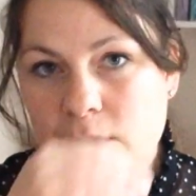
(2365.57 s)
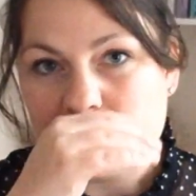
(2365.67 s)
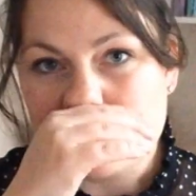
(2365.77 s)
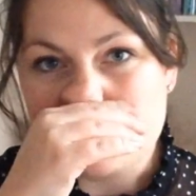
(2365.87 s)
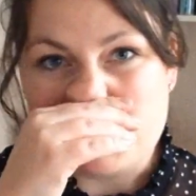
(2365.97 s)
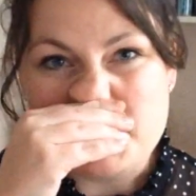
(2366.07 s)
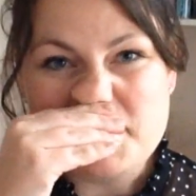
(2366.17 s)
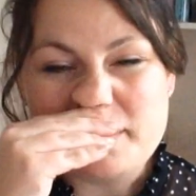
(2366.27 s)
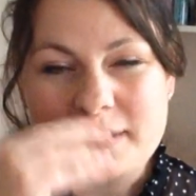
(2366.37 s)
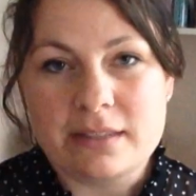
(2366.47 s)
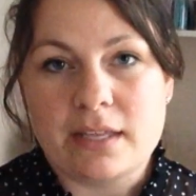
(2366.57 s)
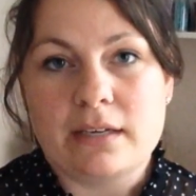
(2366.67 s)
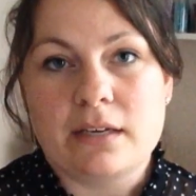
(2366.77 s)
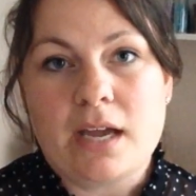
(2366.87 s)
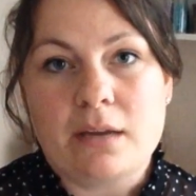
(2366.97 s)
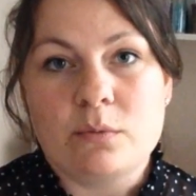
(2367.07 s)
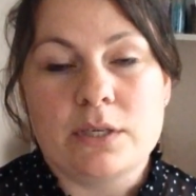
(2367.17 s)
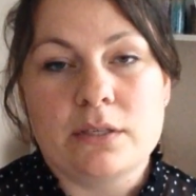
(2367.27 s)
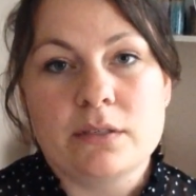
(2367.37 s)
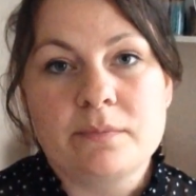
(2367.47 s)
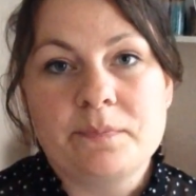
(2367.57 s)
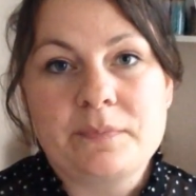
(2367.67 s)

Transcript: for the month, and then I will